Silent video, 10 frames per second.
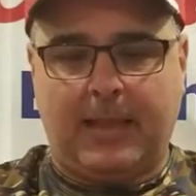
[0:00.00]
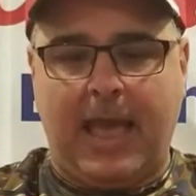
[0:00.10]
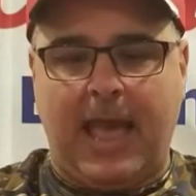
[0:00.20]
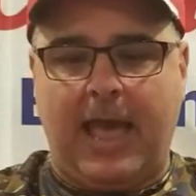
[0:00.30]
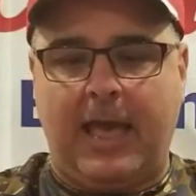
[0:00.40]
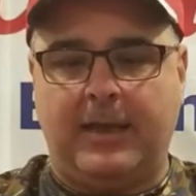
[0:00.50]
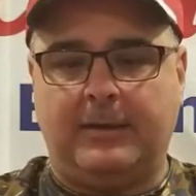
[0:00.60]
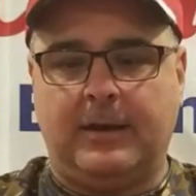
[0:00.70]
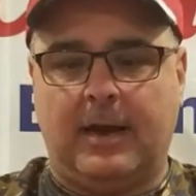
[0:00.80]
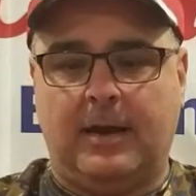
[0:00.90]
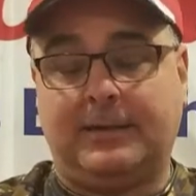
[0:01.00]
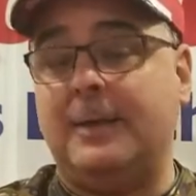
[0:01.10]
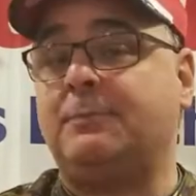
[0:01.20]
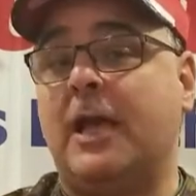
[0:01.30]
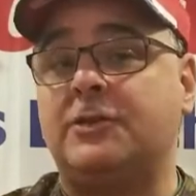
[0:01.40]
and
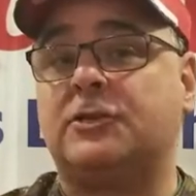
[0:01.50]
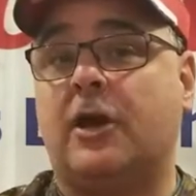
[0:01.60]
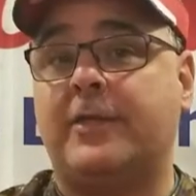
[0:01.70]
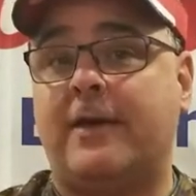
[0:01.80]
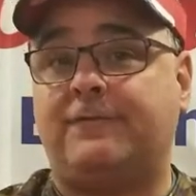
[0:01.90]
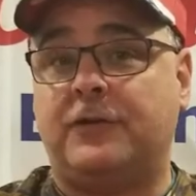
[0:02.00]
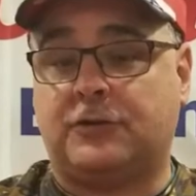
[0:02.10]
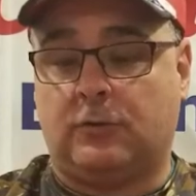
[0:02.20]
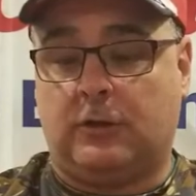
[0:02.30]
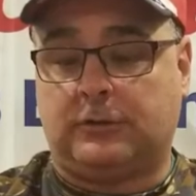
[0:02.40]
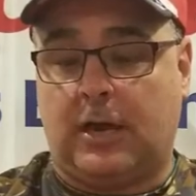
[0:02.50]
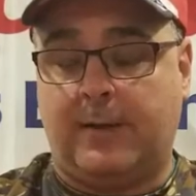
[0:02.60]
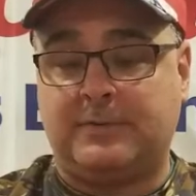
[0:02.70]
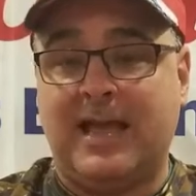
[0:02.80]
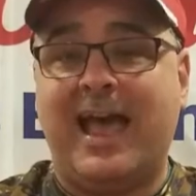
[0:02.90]
keep tension on that fish at all
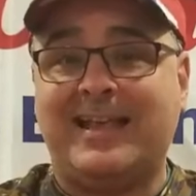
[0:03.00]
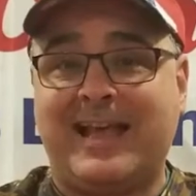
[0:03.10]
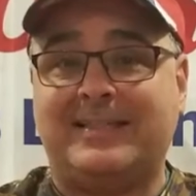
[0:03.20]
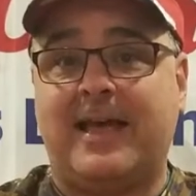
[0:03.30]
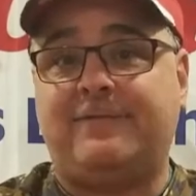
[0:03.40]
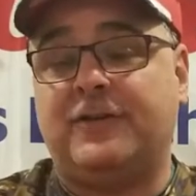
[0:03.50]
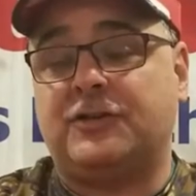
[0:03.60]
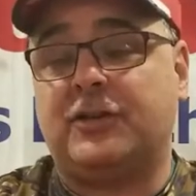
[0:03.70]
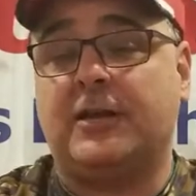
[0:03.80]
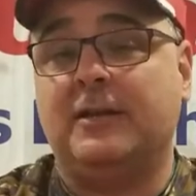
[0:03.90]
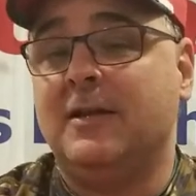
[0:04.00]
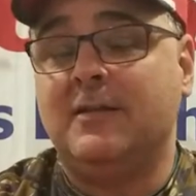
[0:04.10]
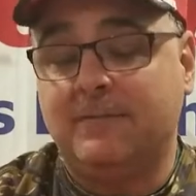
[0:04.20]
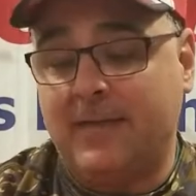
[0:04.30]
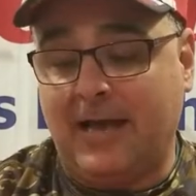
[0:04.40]
times and get that fish in.
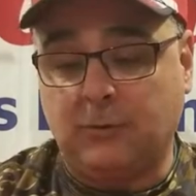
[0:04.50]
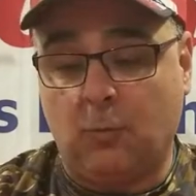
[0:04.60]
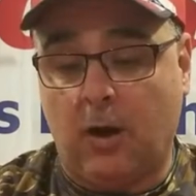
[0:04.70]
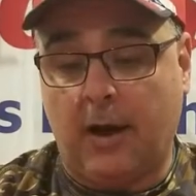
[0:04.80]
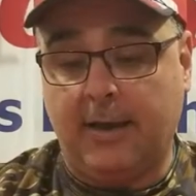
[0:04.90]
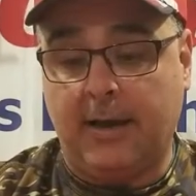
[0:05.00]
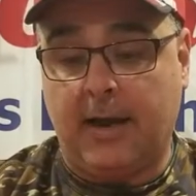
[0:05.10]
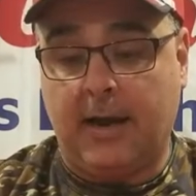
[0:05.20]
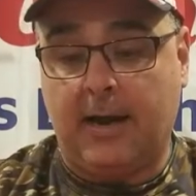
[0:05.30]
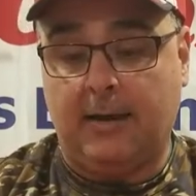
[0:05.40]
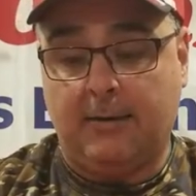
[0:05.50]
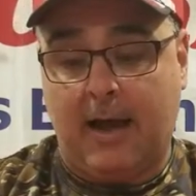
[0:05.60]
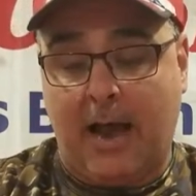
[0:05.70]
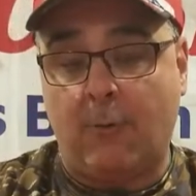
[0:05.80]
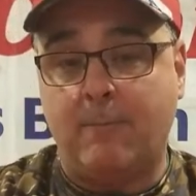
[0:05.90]
That's why
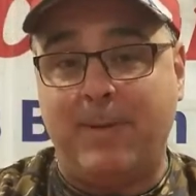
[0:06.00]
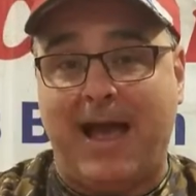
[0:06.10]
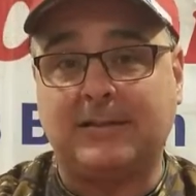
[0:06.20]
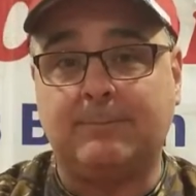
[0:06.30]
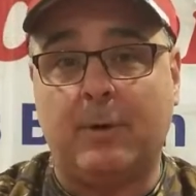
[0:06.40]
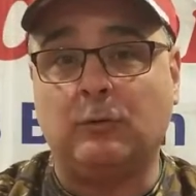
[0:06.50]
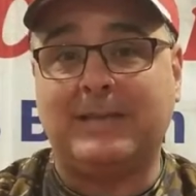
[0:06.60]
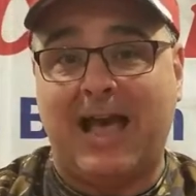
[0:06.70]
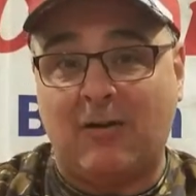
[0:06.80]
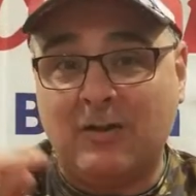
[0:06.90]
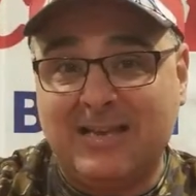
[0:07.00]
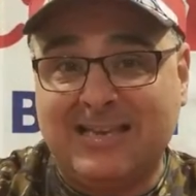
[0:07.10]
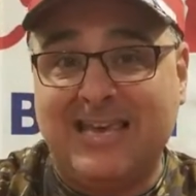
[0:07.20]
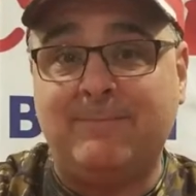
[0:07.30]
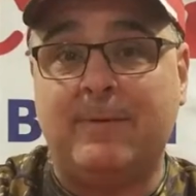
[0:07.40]
I would back the boat down,
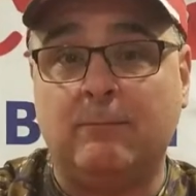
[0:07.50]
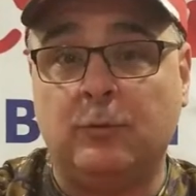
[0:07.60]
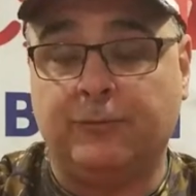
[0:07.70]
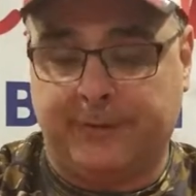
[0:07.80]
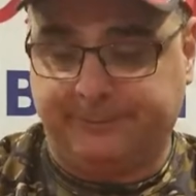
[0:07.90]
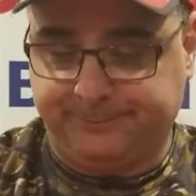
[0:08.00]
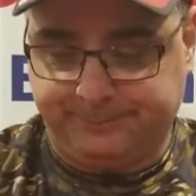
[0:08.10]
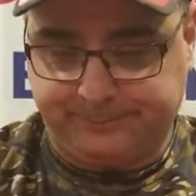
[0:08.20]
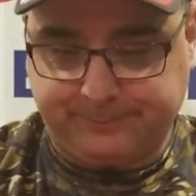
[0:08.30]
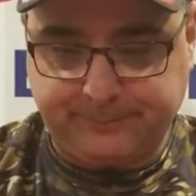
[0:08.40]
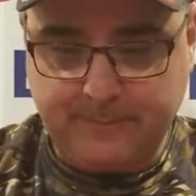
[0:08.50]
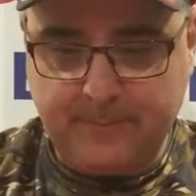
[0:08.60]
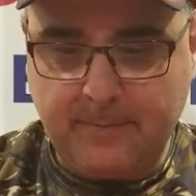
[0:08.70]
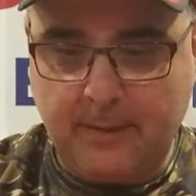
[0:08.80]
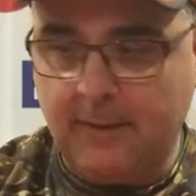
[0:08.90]
keep it moving.
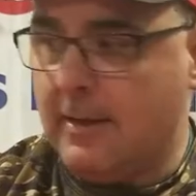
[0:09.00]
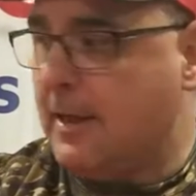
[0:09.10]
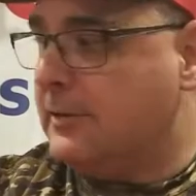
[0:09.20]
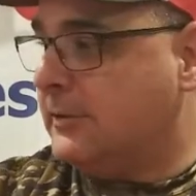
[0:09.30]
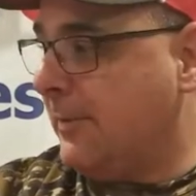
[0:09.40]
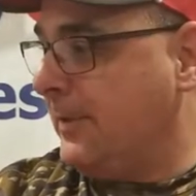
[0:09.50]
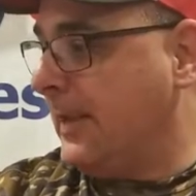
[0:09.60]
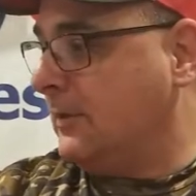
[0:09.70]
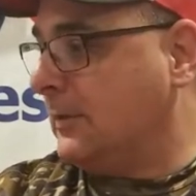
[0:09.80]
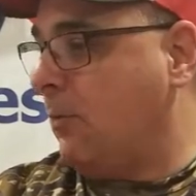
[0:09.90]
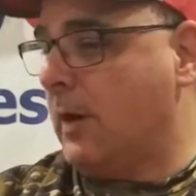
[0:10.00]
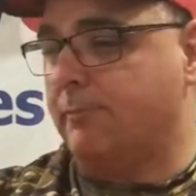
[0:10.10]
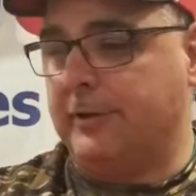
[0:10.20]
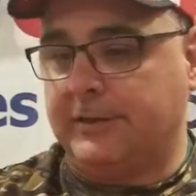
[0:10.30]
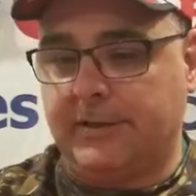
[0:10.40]
Something else I want to
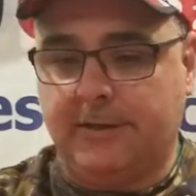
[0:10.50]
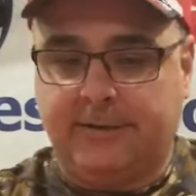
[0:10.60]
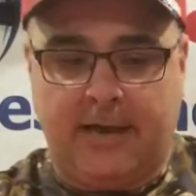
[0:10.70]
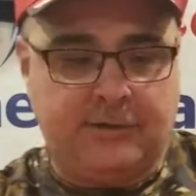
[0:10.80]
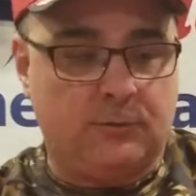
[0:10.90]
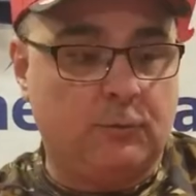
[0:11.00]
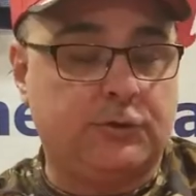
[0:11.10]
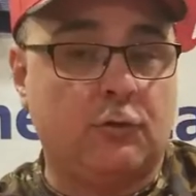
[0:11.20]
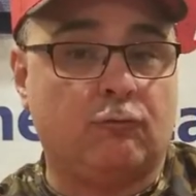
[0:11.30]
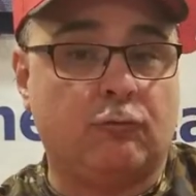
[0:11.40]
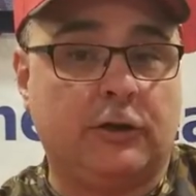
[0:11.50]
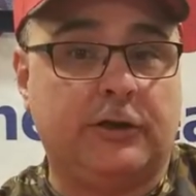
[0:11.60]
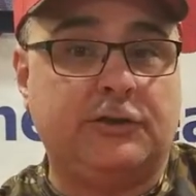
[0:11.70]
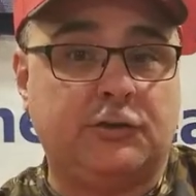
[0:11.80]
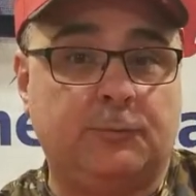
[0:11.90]
bring to your attention, which is a
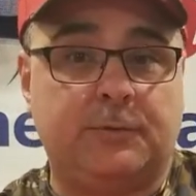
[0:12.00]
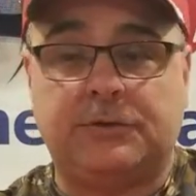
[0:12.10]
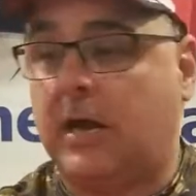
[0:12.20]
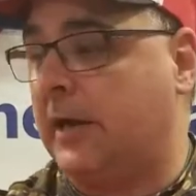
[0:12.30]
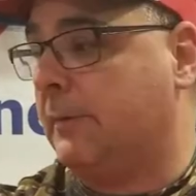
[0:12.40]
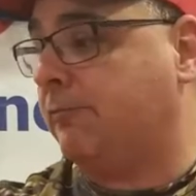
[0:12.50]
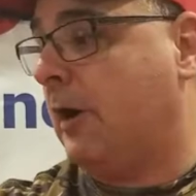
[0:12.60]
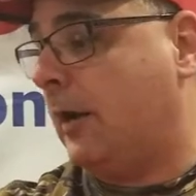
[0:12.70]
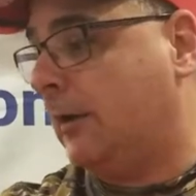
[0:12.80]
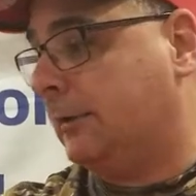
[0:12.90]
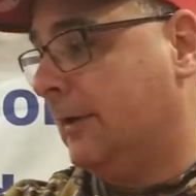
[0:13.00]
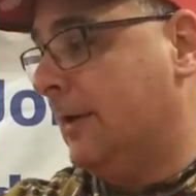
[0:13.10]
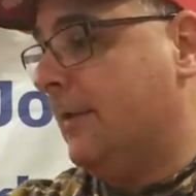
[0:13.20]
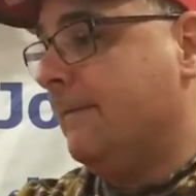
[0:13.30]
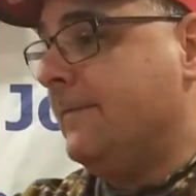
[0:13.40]
really supersonic product.
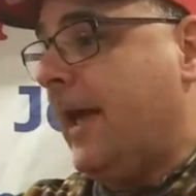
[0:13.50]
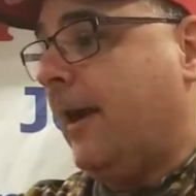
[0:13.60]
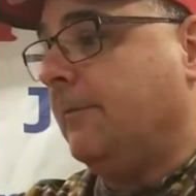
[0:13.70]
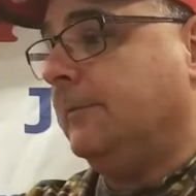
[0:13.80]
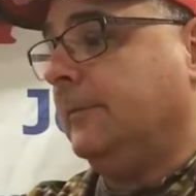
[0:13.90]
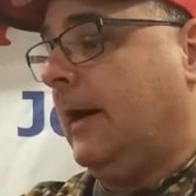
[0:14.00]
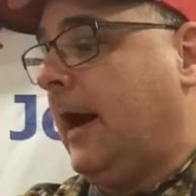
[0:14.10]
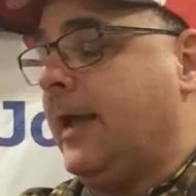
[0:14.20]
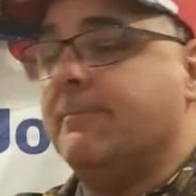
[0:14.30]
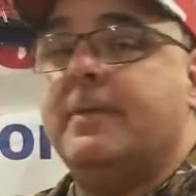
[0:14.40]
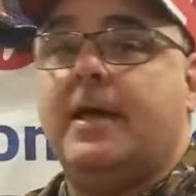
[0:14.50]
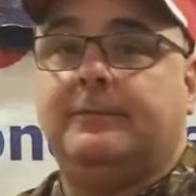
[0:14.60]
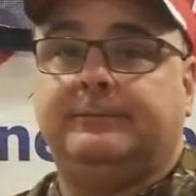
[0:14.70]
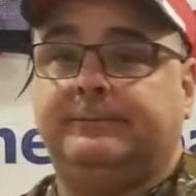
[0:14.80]
Now, I admit,